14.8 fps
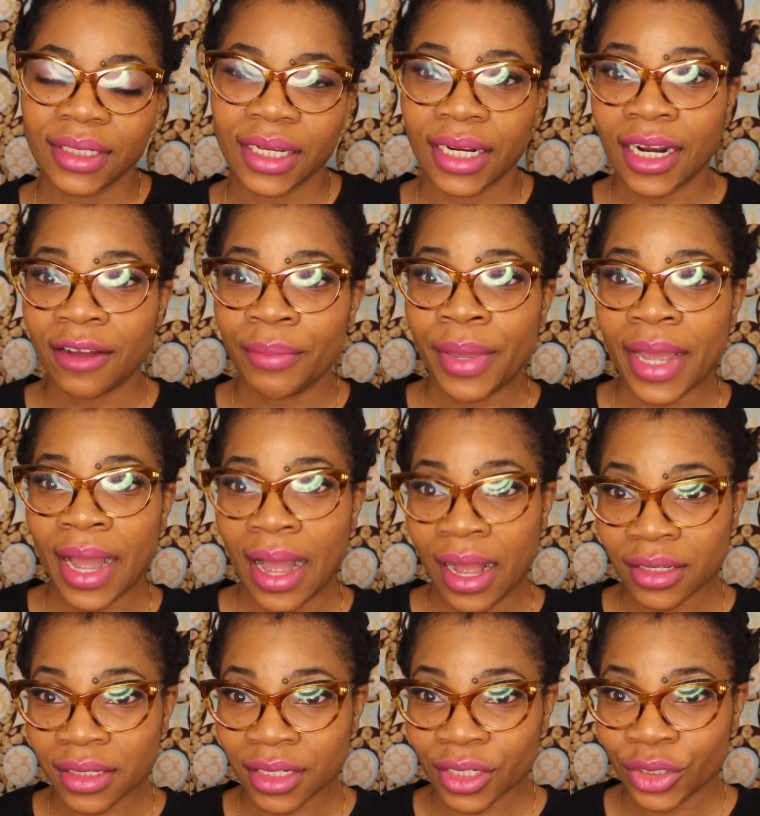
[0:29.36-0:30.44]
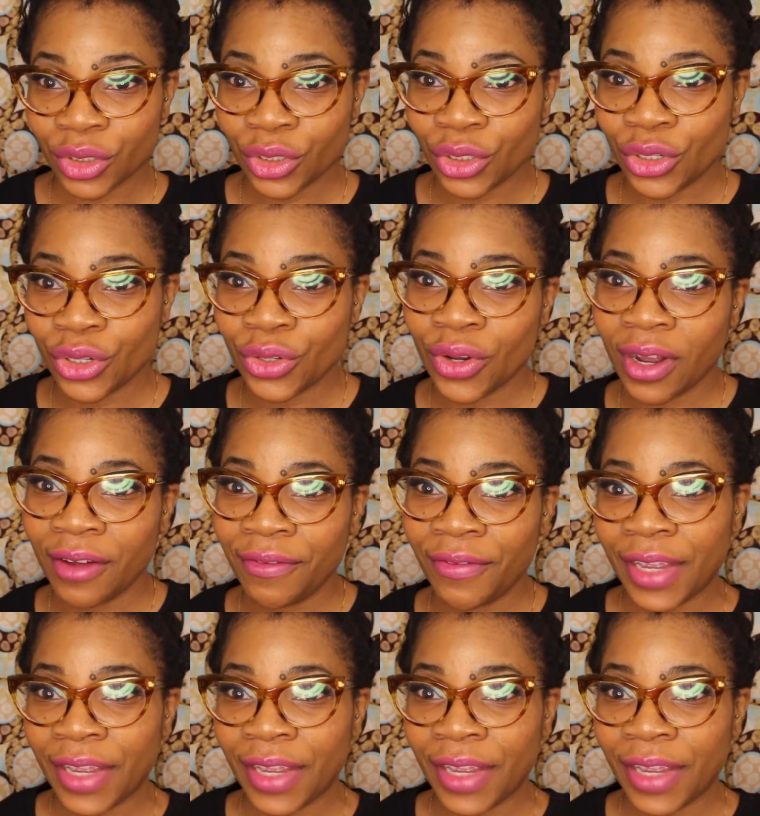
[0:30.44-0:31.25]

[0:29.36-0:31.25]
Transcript: I've been asked to do a